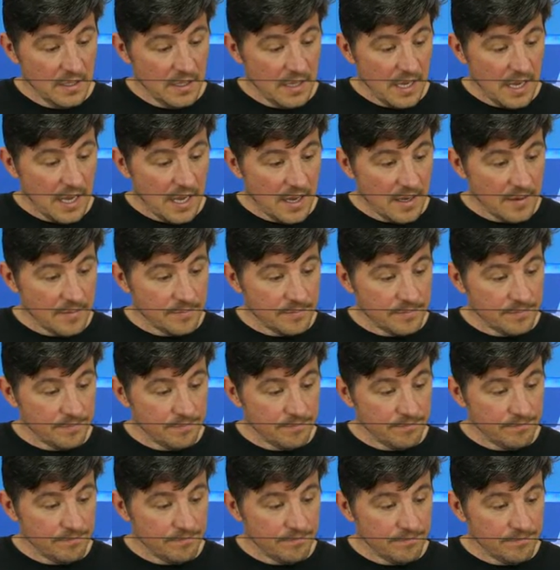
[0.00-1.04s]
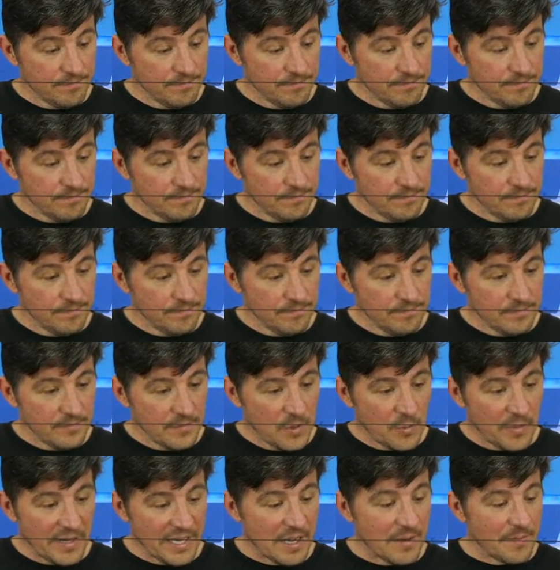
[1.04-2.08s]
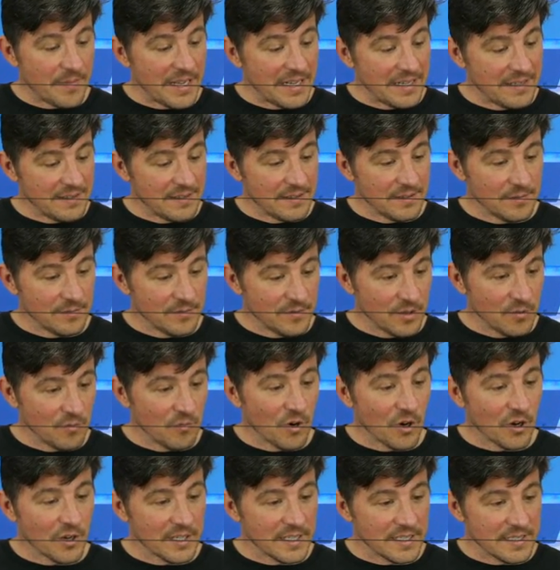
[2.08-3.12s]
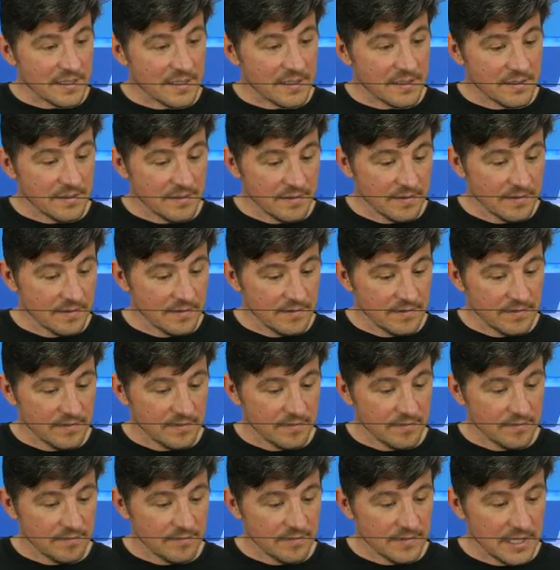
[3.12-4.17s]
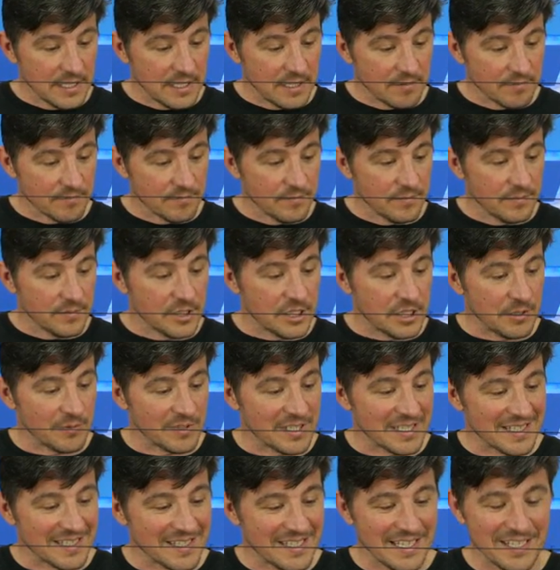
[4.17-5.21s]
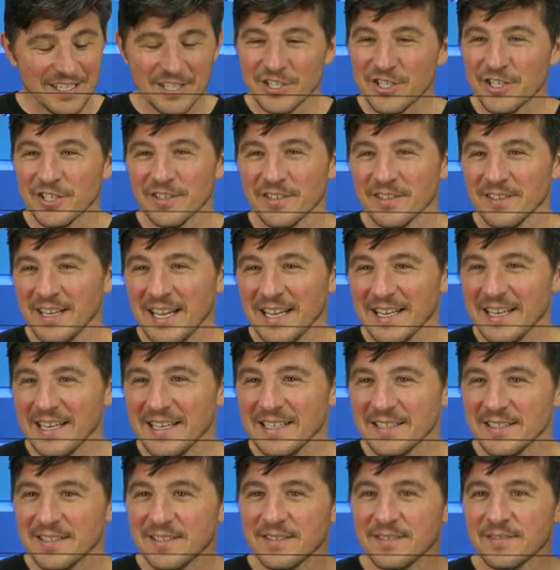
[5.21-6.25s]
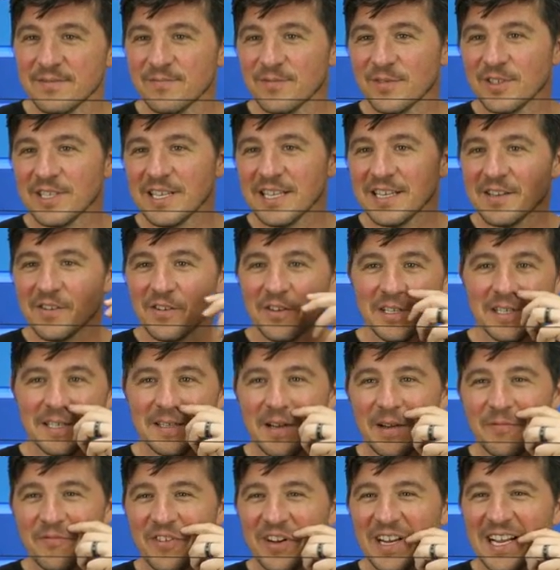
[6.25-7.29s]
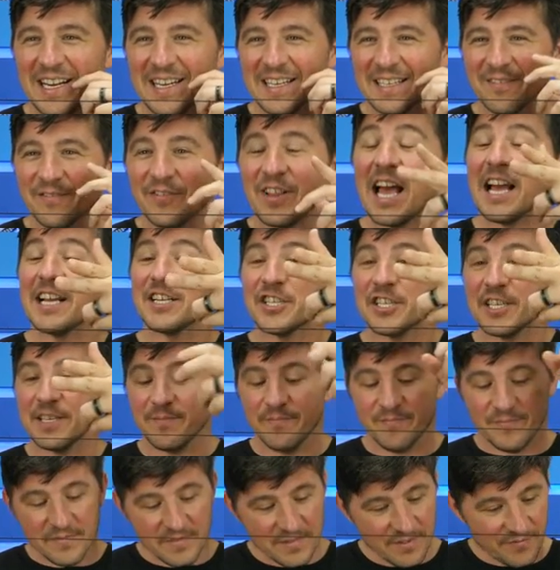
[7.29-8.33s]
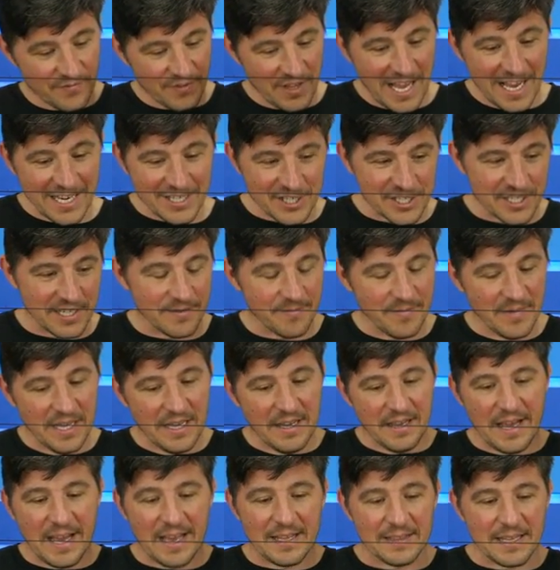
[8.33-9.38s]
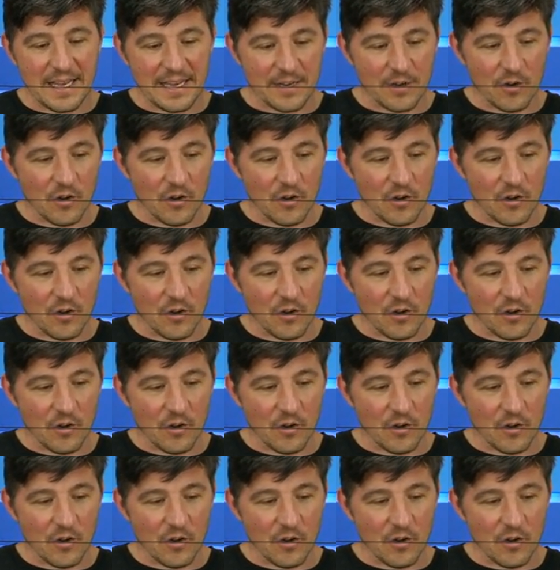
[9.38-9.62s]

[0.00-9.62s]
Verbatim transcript: um, oh my god, my the the word is, you know, she was the signature, I guess. What do they call it? I'm flagship. forgetting. Flagship, the flagship, and like